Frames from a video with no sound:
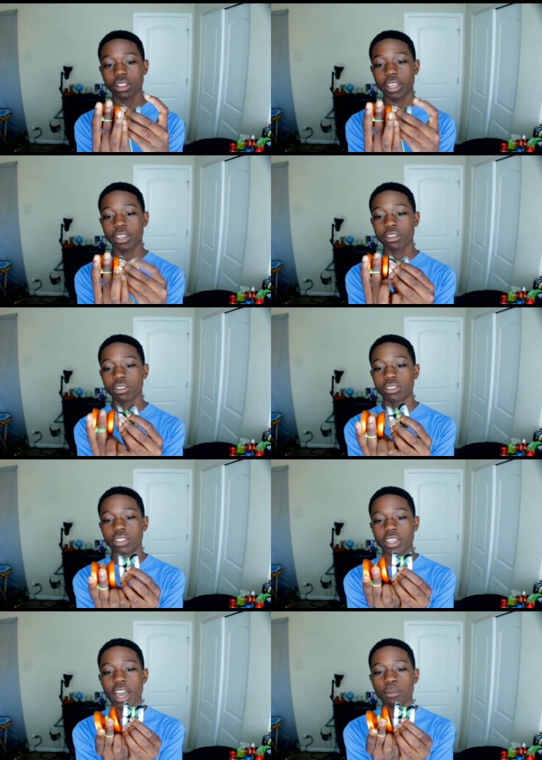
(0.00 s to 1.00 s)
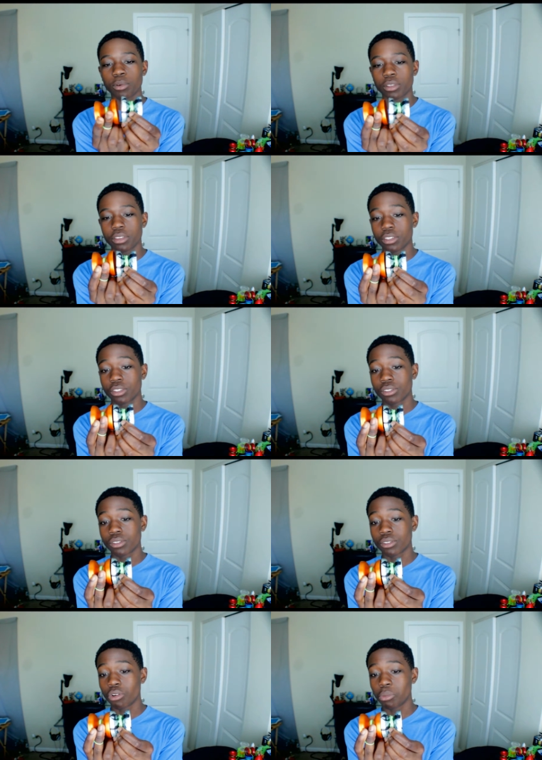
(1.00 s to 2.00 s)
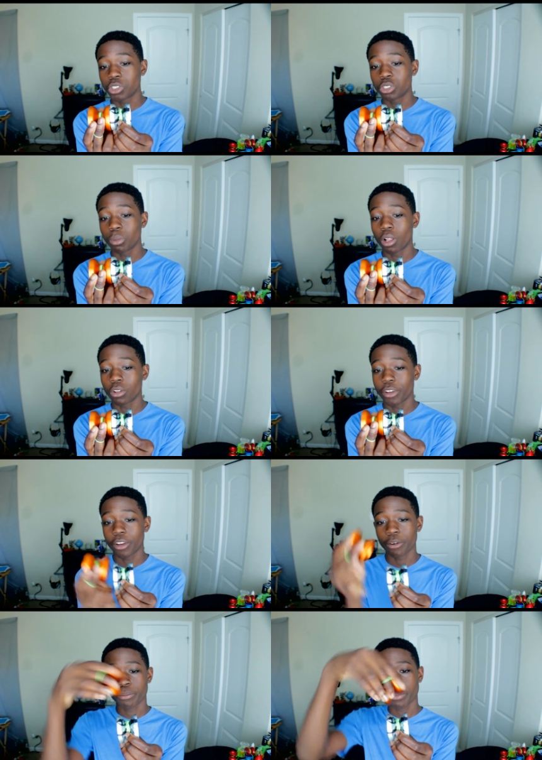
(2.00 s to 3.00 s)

Like the gap width is so much smaller here,